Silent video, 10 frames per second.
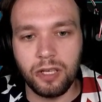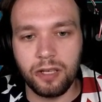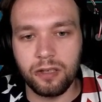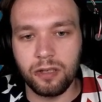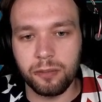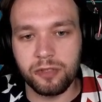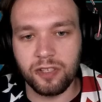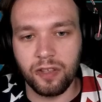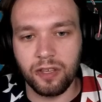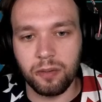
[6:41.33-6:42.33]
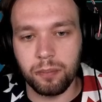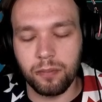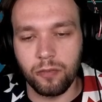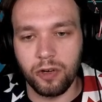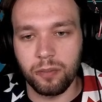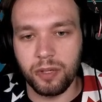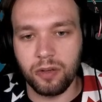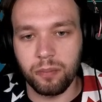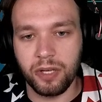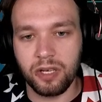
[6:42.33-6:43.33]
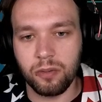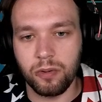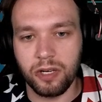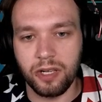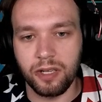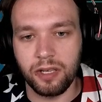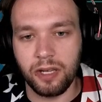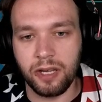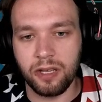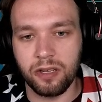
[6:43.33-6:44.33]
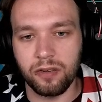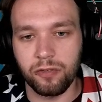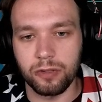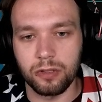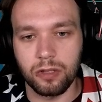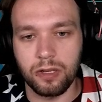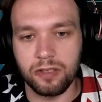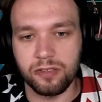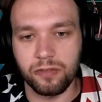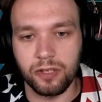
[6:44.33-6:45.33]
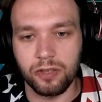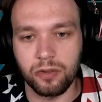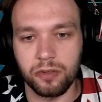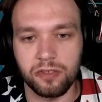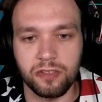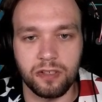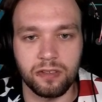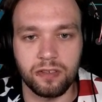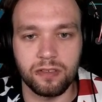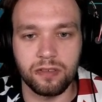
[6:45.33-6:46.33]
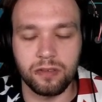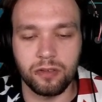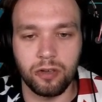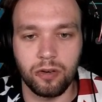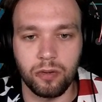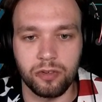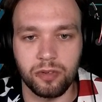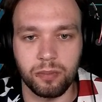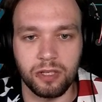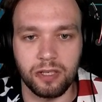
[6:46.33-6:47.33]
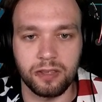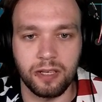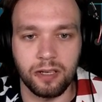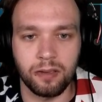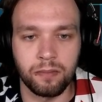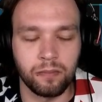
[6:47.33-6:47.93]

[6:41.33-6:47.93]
ended up selling it right about back where I had it for a loss of like 30 cents or something like that.